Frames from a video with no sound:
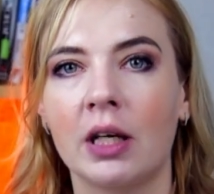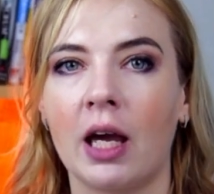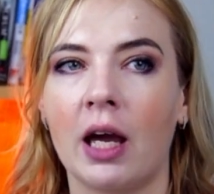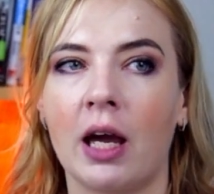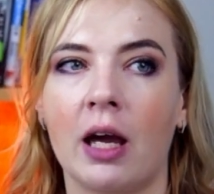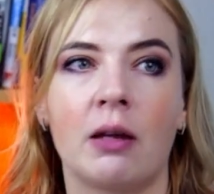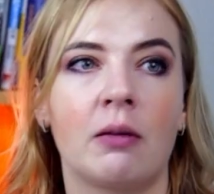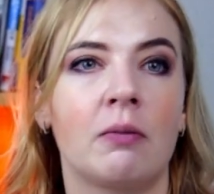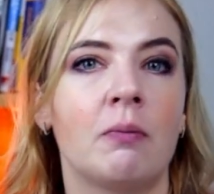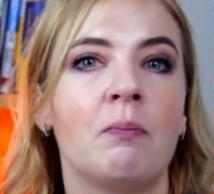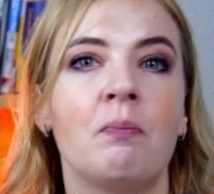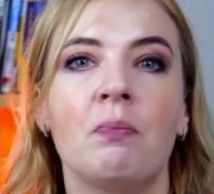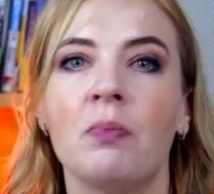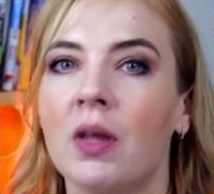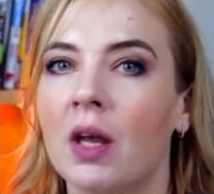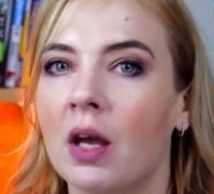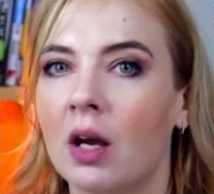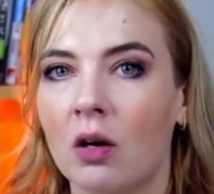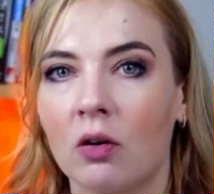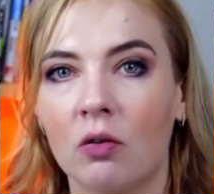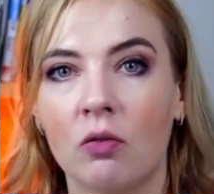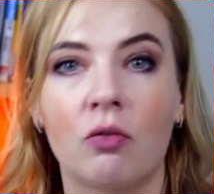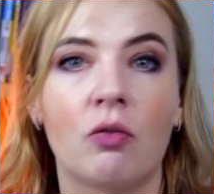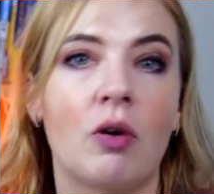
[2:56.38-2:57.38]
can
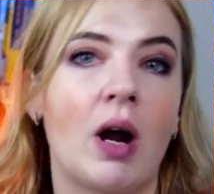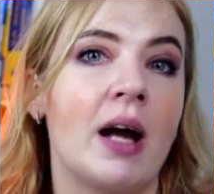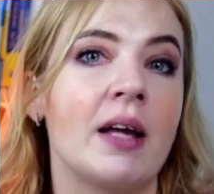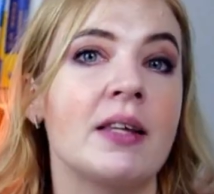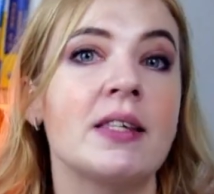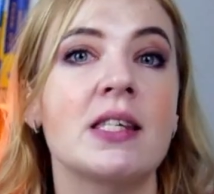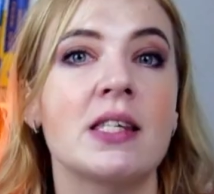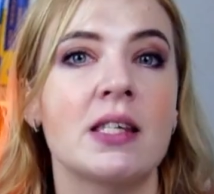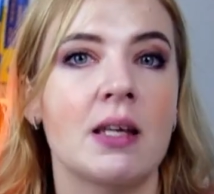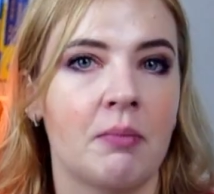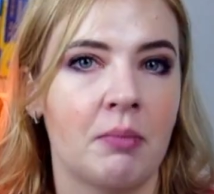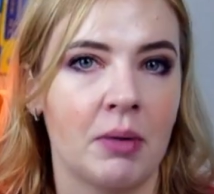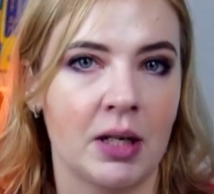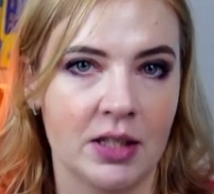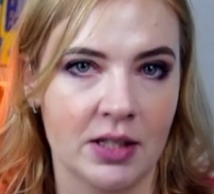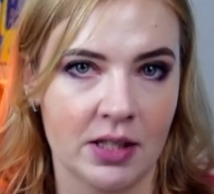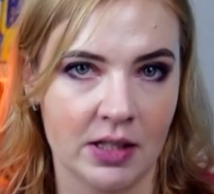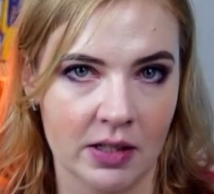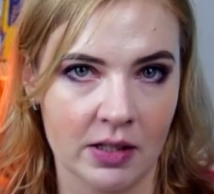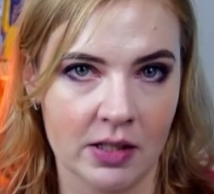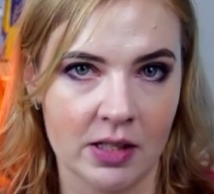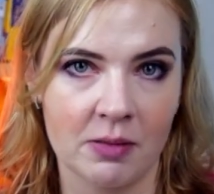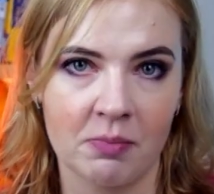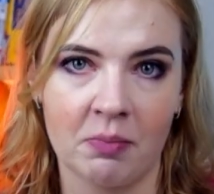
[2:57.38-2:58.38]
run some
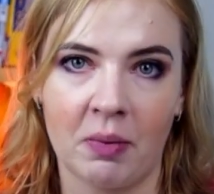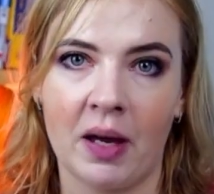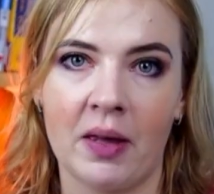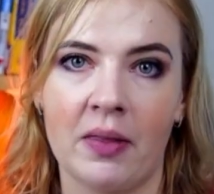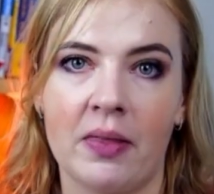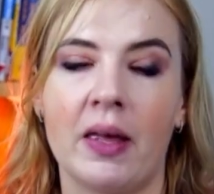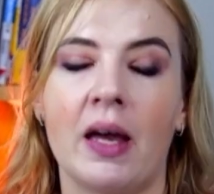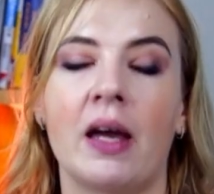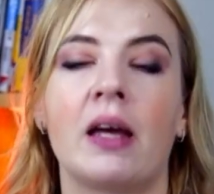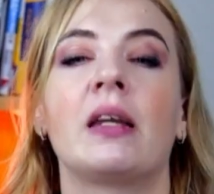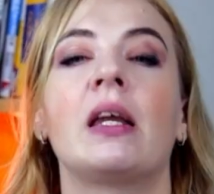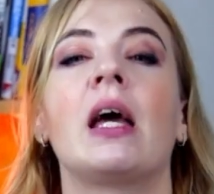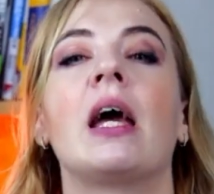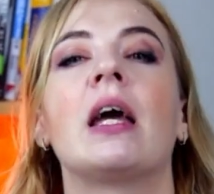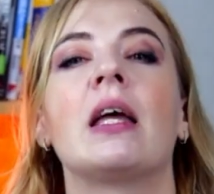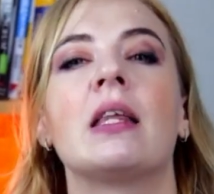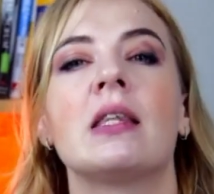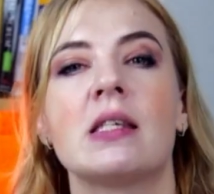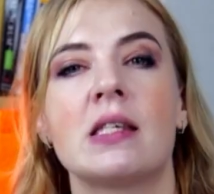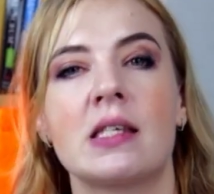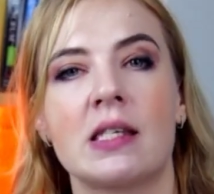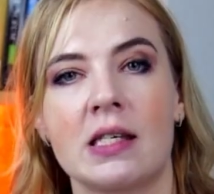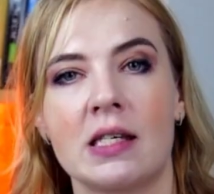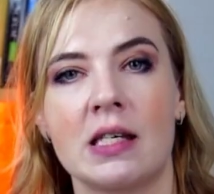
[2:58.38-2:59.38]
ideas by them
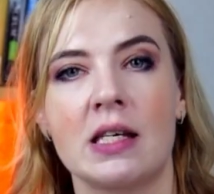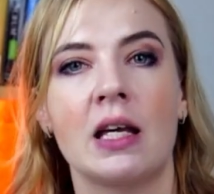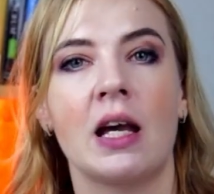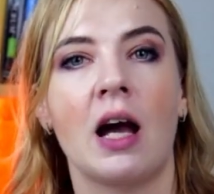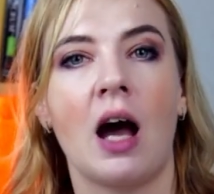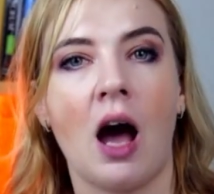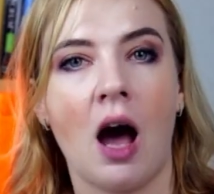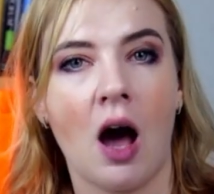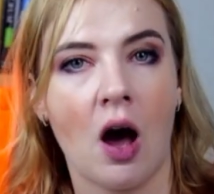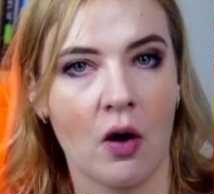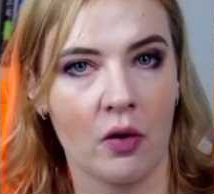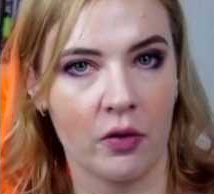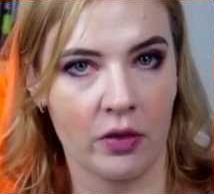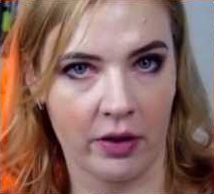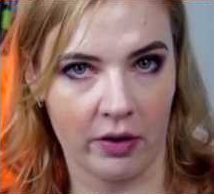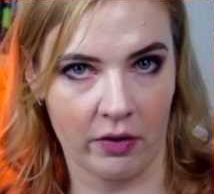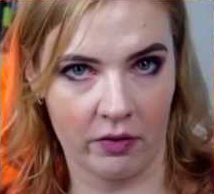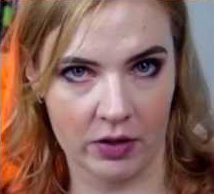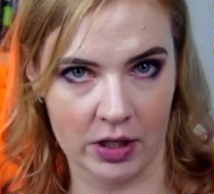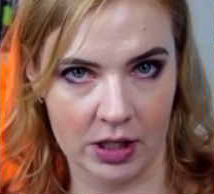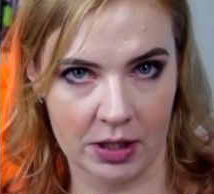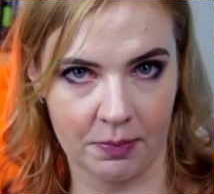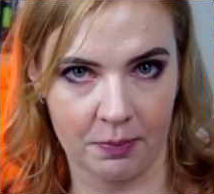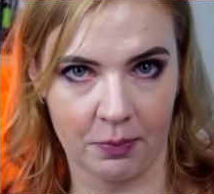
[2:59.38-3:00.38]
and see how they
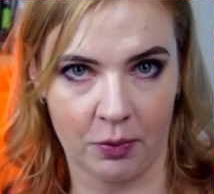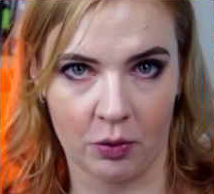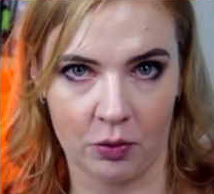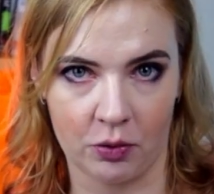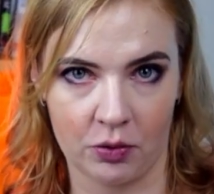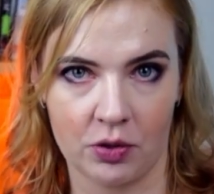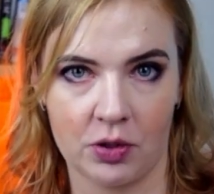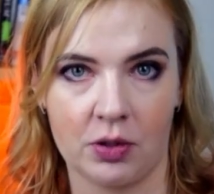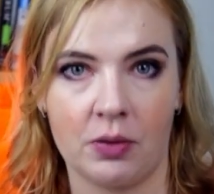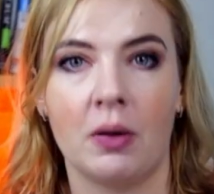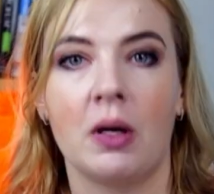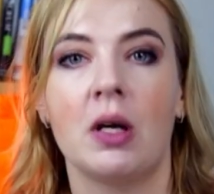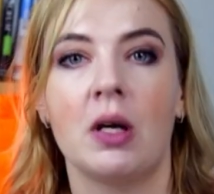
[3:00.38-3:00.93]
respond.